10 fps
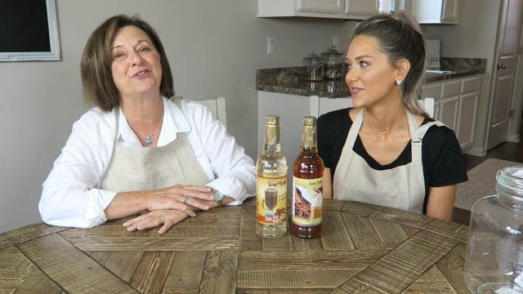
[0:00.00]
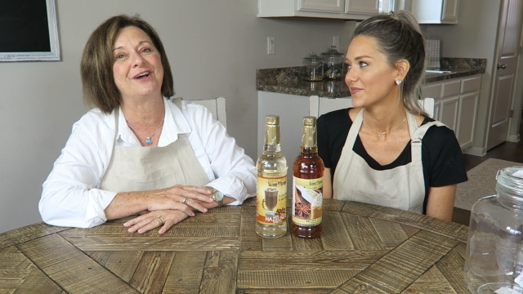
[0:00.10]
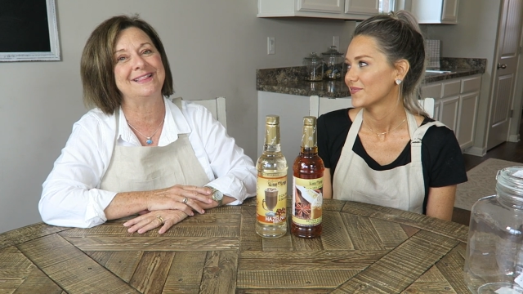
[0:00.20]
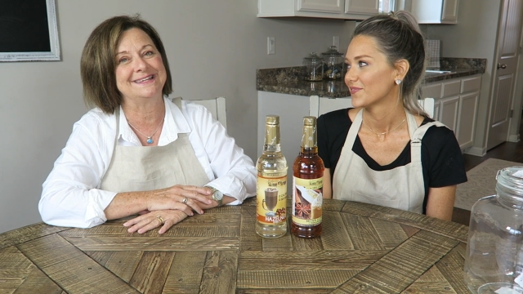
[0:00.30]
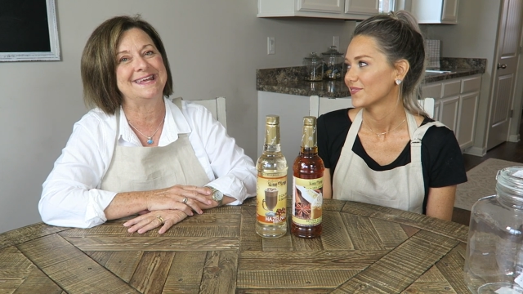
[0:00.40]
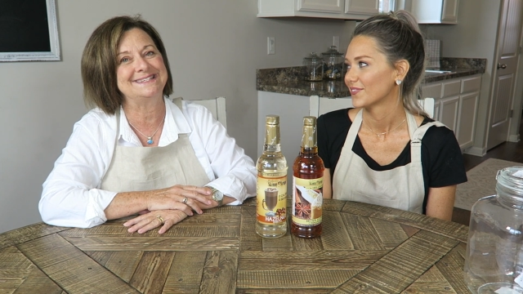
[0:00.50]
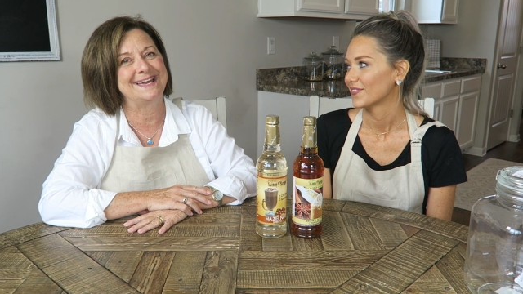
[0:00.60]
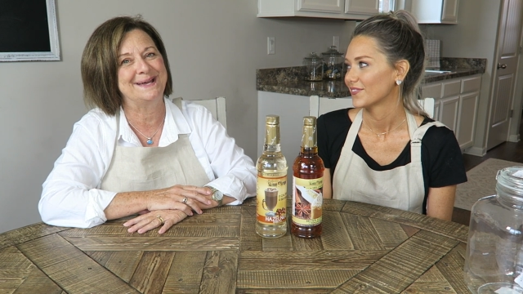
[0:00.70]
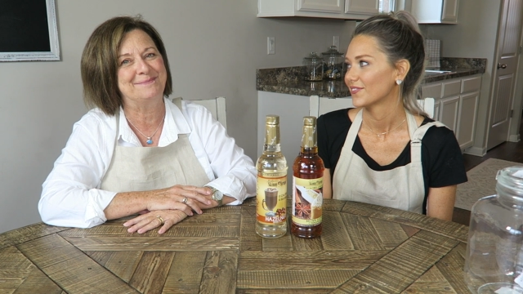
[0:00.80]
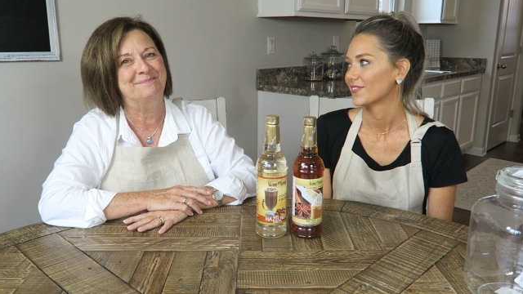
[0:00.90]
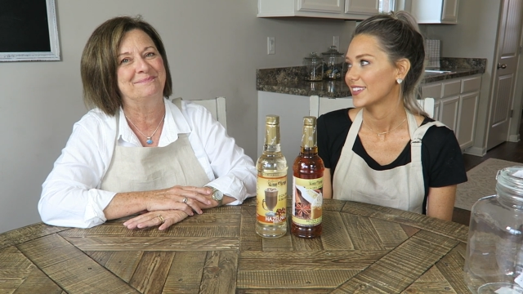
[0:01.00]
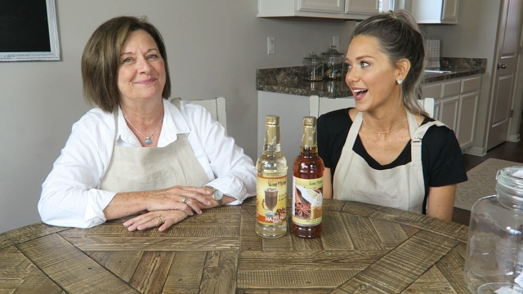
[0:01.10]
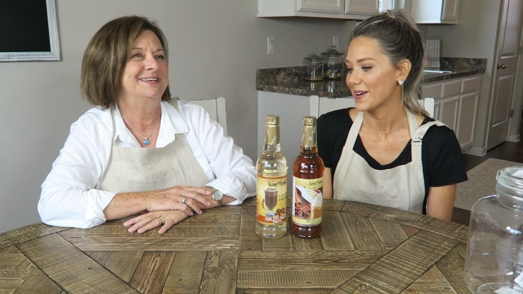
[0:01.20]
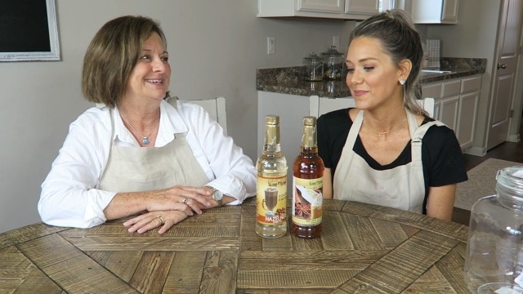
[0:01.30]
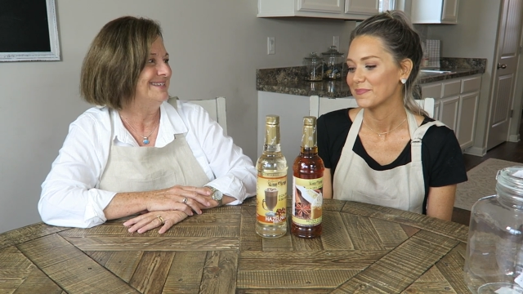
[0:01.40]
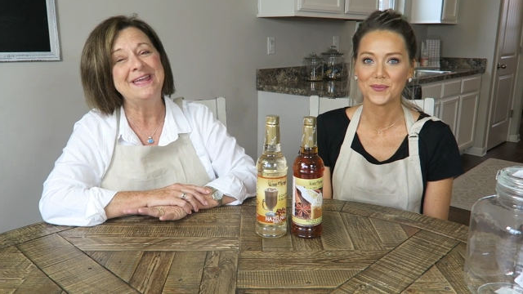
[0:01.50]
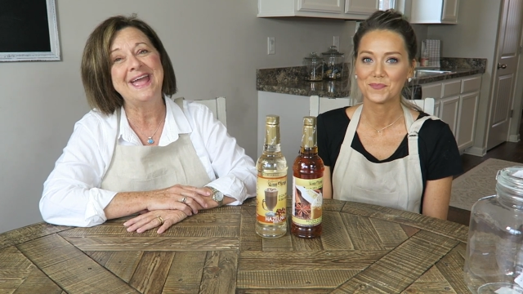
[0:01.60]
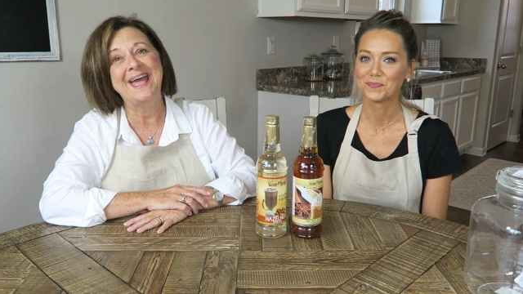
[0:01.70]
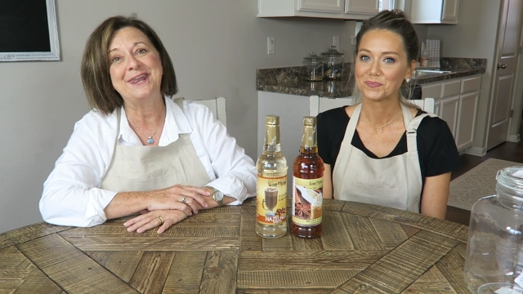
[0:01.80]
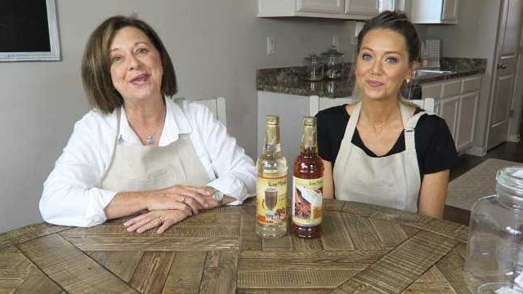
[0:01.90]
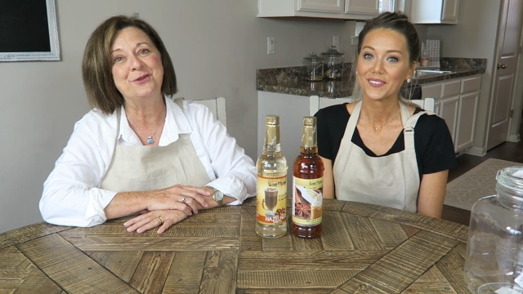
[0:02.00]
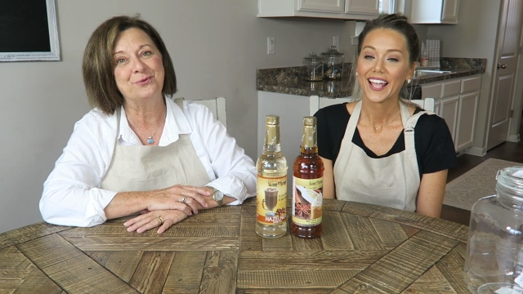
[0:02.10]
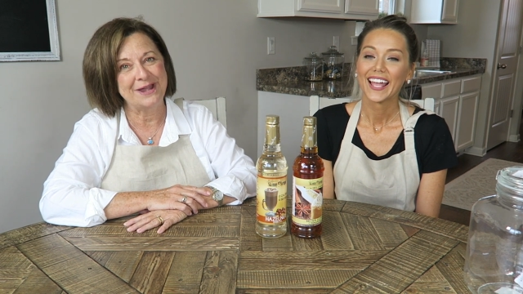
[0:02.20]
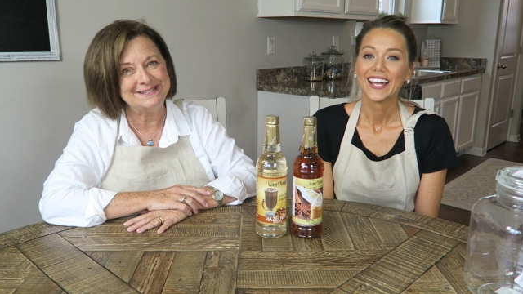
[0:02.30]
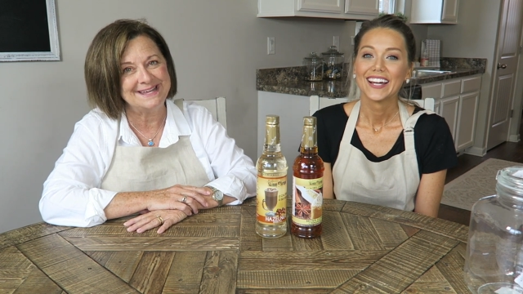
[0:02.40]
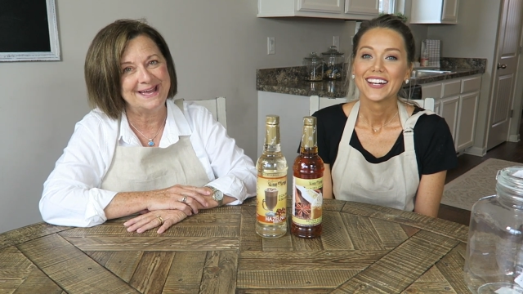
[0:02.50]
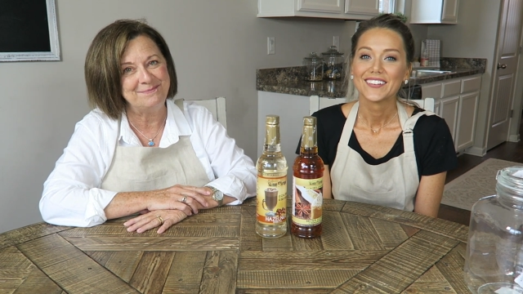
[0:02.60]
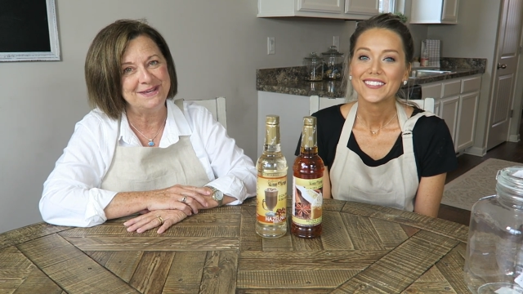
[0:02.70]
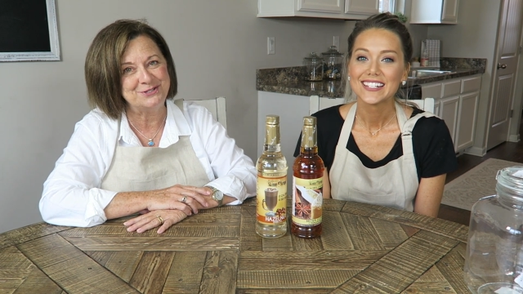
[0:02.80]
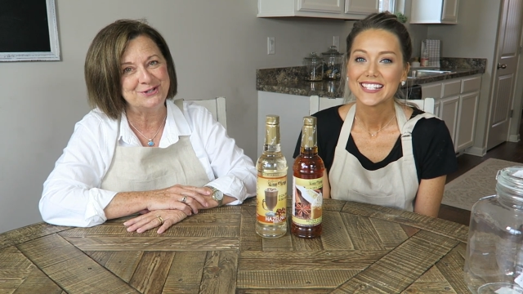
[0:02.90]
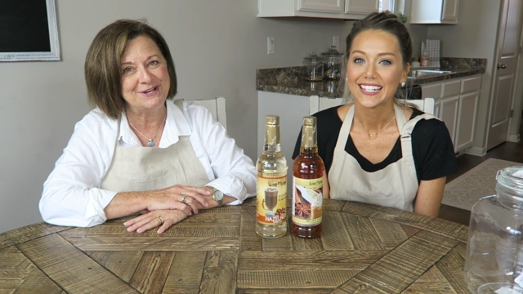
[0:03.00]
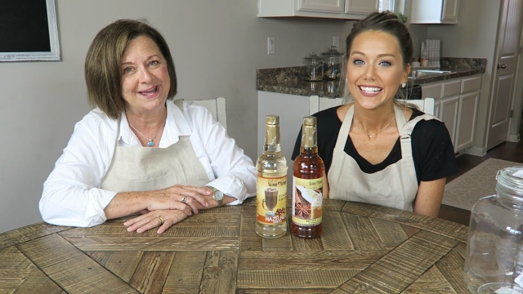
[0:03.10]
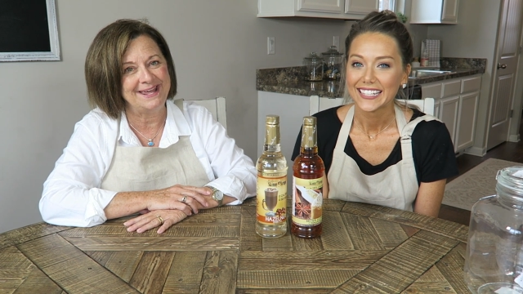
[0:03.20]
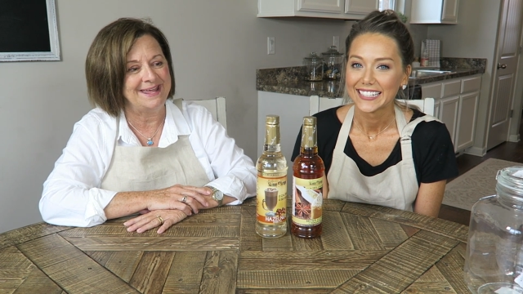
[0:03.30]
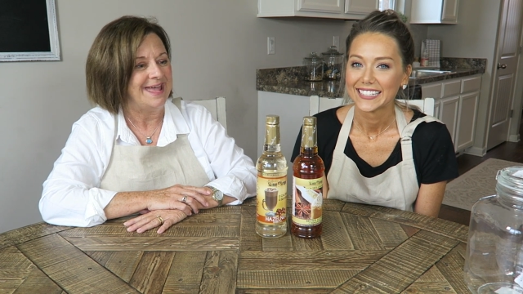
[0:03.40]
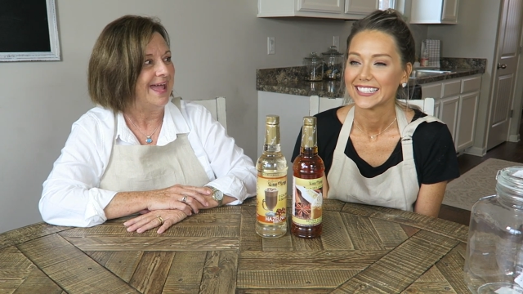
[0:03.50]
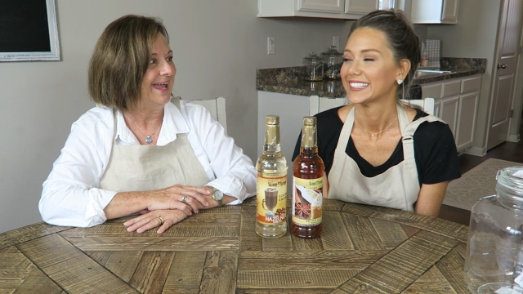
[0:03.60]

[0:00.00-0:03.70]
Speaker 1: for the holiday time. Yeah. We had a great time yesterday